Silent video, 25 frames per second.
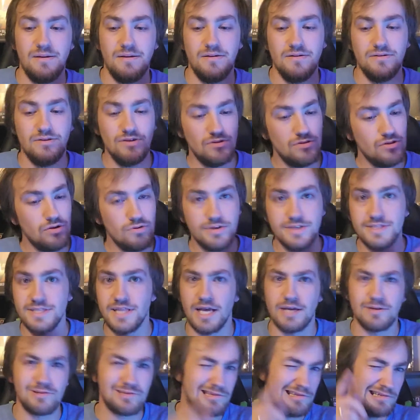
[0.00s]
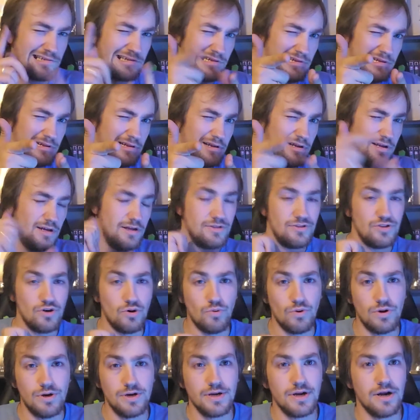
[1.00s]
Loki's like, don't
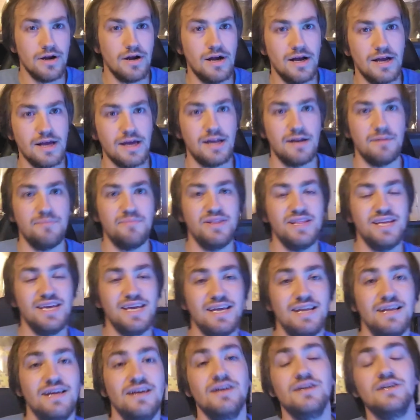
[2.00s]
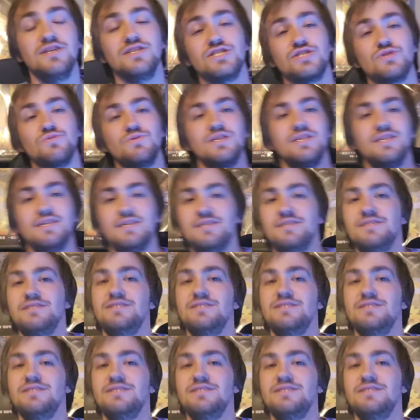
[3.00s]
worry, girl, I got a plan. So what he does